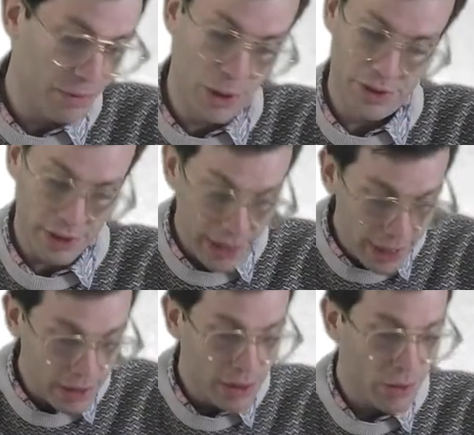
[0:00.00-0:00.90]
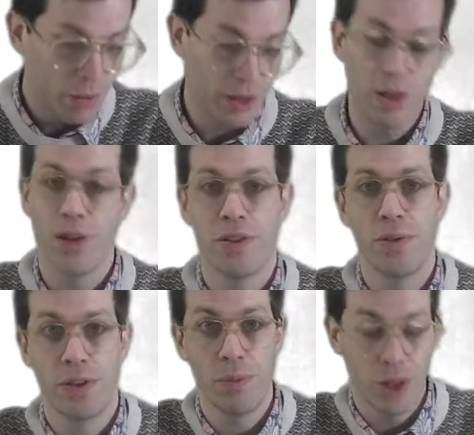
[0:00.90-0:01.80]
Once again, with
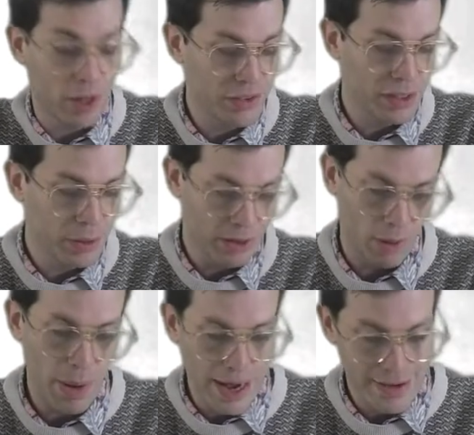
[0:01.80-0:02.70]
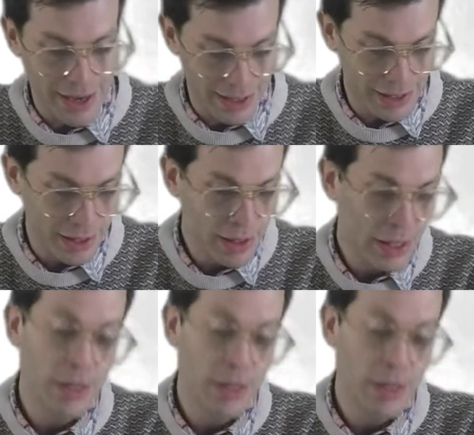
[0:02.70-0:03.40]
lossy, we throw out data.